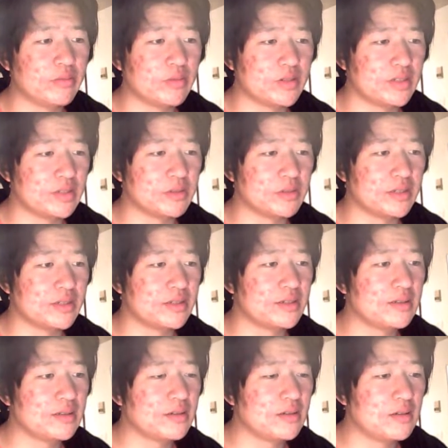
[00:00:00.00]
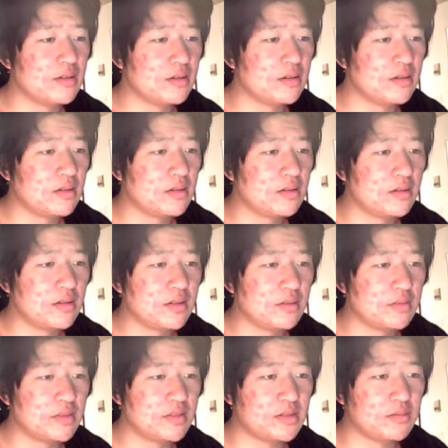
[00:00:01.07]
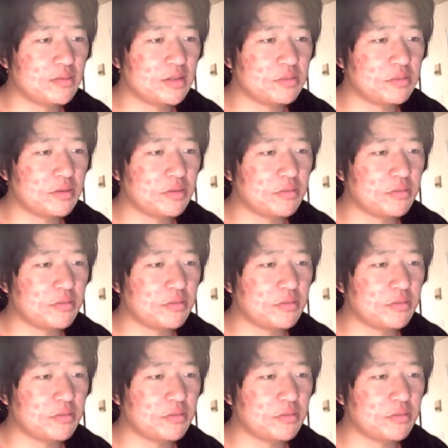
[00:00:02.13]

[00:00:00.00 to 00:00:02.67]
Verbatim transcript: What's this place? Whisper,